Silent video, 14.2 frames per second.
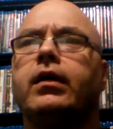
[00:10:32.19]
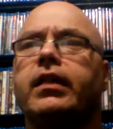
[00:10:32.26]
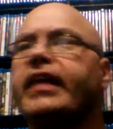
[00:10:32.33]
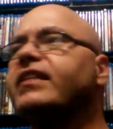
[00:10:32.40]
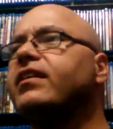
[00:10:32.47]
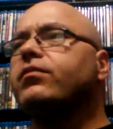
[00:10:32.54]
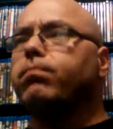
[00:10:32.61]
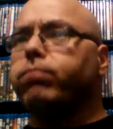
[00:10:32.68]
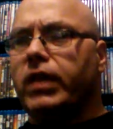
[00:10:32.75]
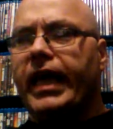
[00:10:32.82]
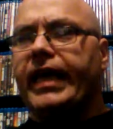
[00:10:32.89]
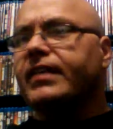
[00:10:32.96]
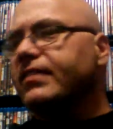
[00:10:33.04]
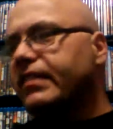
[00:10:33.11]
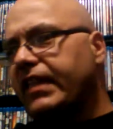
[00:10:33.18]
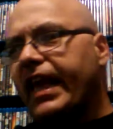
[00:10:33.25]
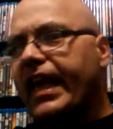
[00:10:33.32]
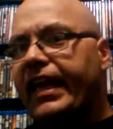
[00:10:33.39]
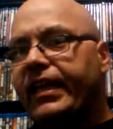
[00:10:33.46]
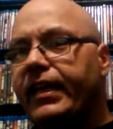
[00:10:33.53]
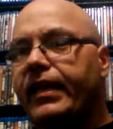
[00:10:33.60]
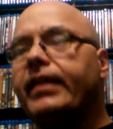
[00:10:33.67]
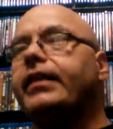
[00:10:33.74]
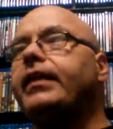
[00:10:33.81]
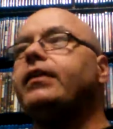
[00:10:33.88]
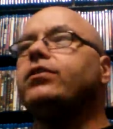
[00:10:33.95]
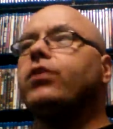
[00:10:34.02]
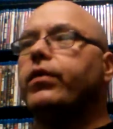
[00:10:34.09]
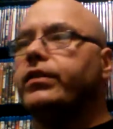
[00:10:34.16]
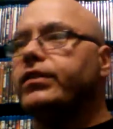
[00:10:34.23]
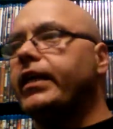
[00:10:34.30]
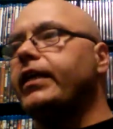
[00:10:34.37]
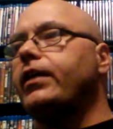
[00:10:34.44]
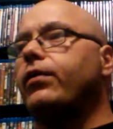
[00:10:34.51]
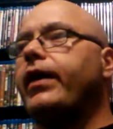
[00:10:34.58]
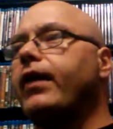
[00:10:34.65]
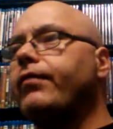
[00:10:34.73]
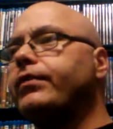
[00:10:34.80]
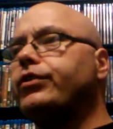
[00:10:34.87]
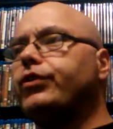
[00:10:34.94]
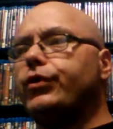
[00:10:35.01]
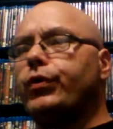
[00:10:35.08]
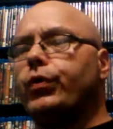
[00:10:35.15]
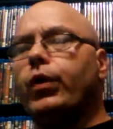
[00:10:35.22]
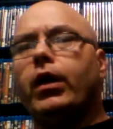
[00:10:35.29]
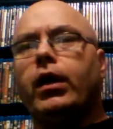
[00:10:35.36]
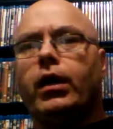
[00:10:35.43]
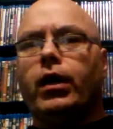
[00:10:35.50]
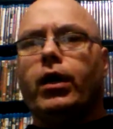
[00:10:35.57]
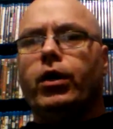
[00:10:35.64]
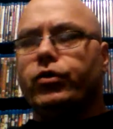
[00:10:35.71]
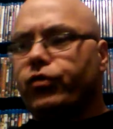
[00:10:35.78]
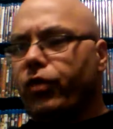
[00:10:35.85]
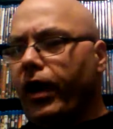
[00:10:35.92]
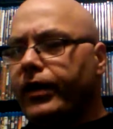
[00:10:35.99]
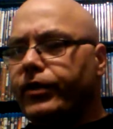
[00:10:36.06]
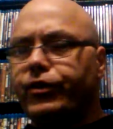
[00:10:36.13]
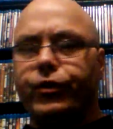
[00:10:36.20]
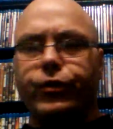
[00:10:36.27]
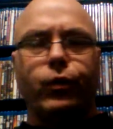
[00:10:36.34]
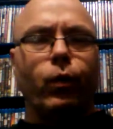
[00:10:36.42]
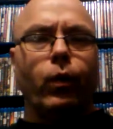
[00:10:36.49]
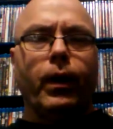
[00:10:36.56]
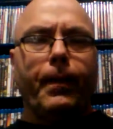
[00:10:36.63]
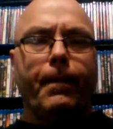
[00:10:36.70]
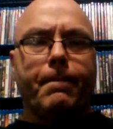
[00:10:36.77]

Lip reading: like this blank slate, and he's always like having to try to